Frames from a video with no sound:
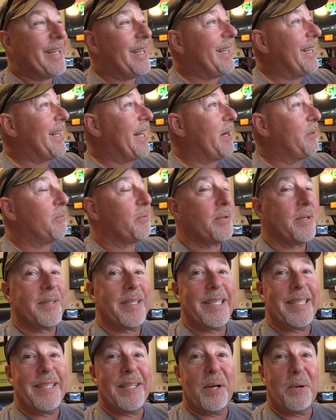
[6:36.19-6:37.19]
and I
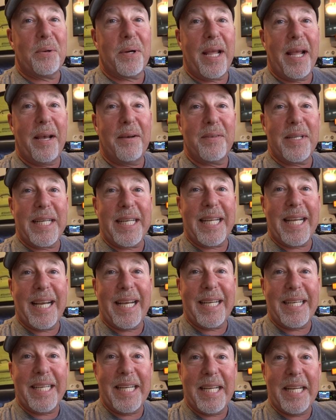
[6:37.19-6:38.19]
really don't have any
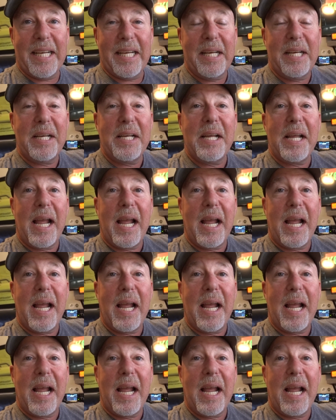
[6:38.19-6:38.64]
idea